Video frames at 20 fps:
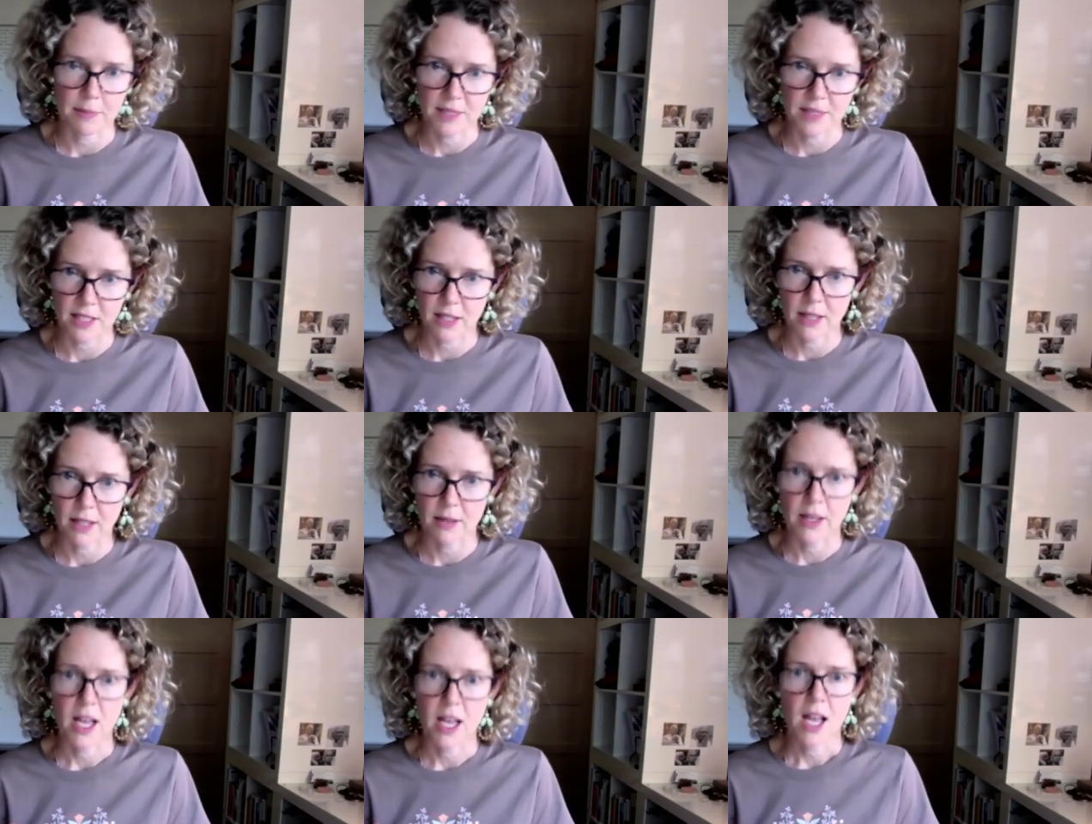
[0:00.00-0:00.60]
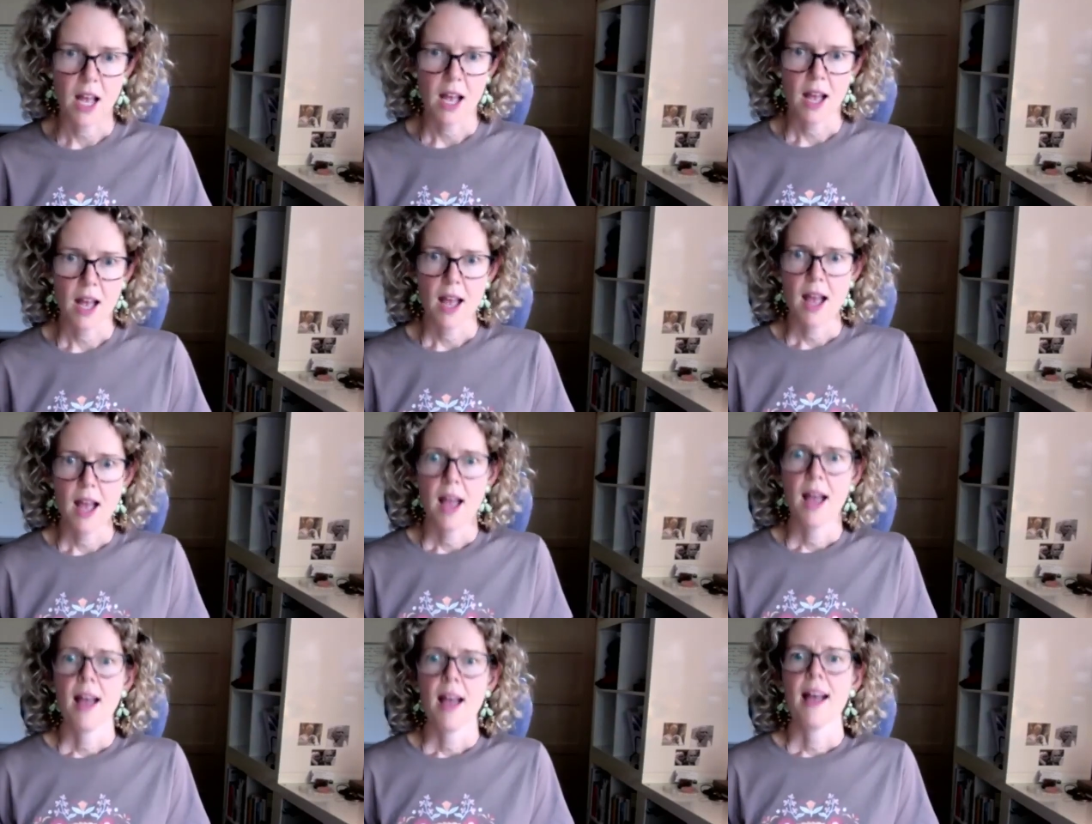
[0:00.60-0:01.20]
So
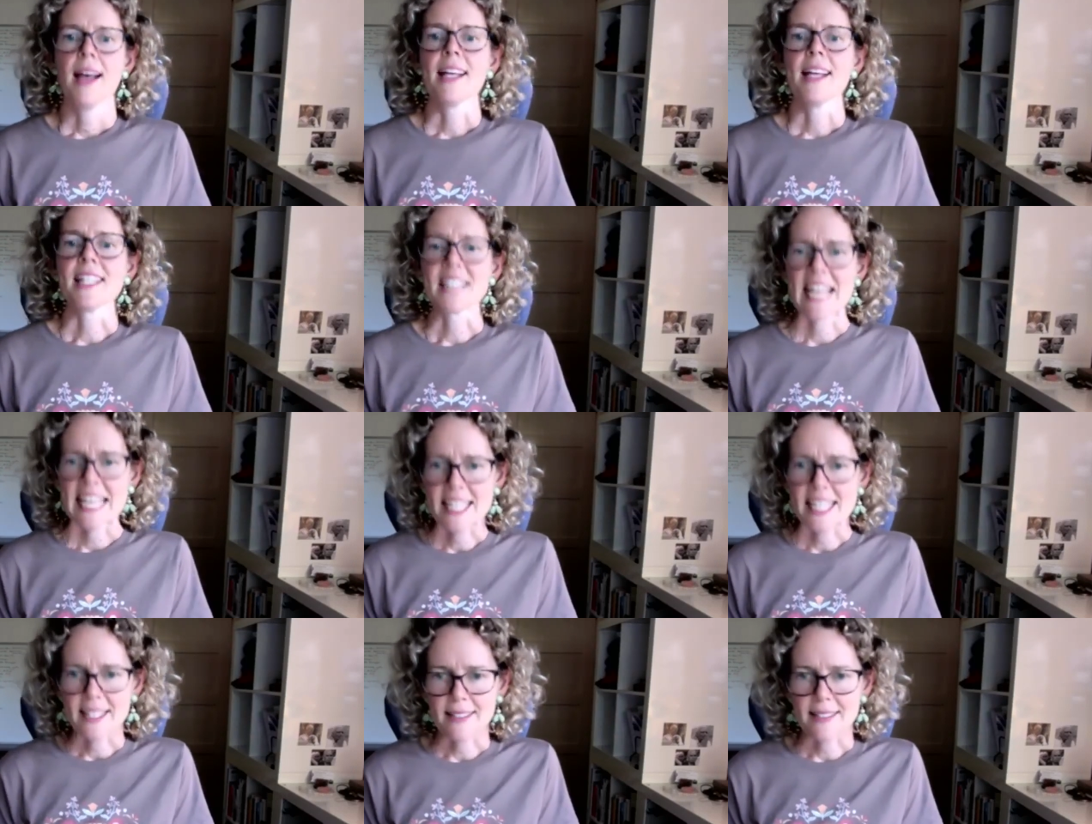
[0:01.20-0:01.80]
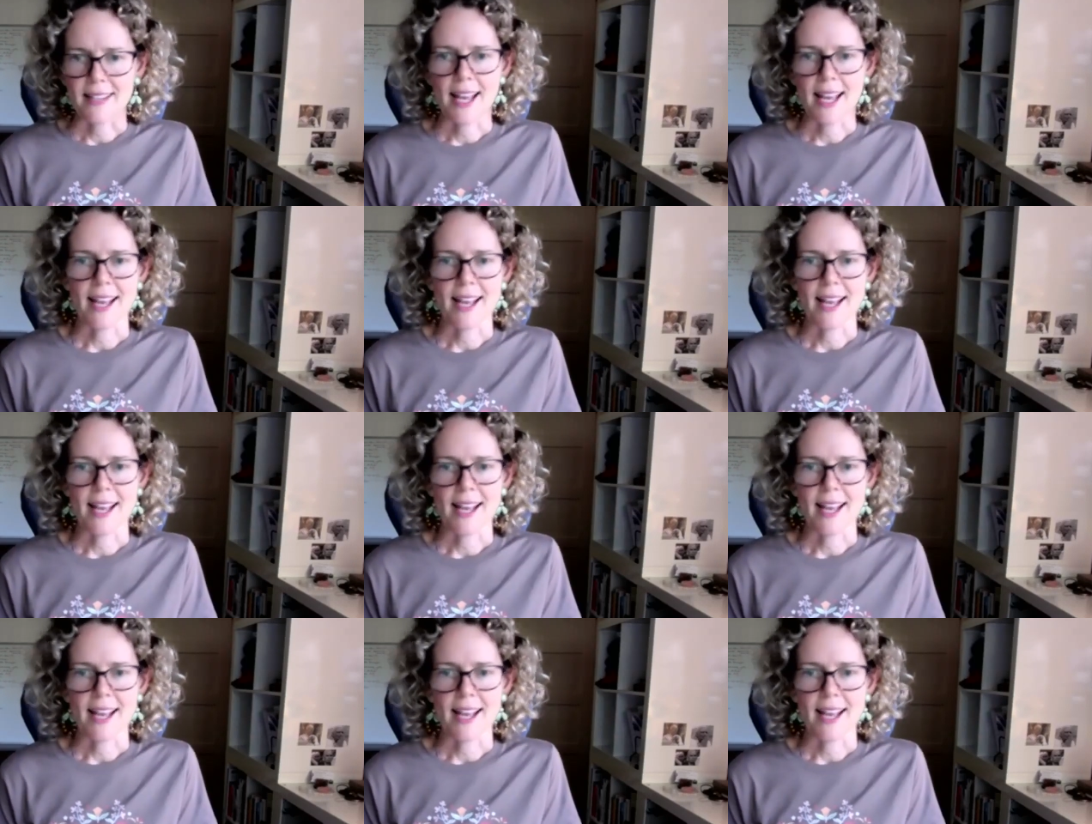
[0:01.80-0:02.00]
it's taken,